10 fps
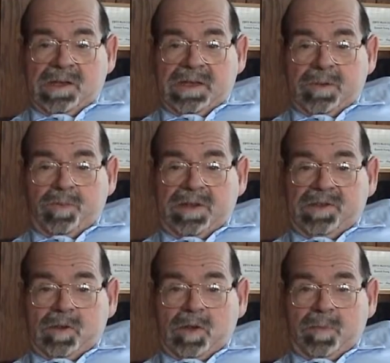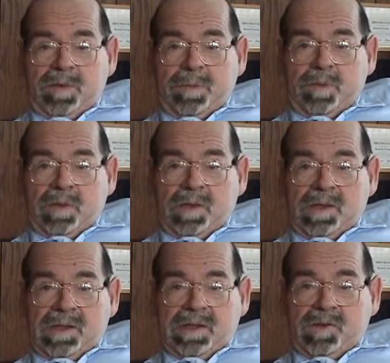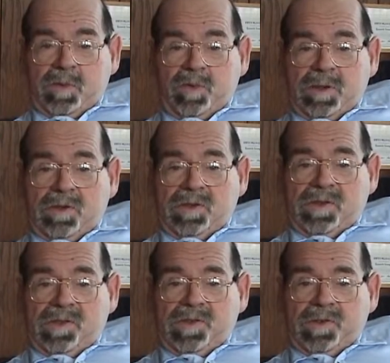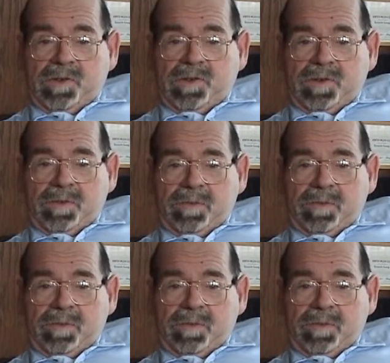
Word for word: and embrace all people as our brothers and sisters.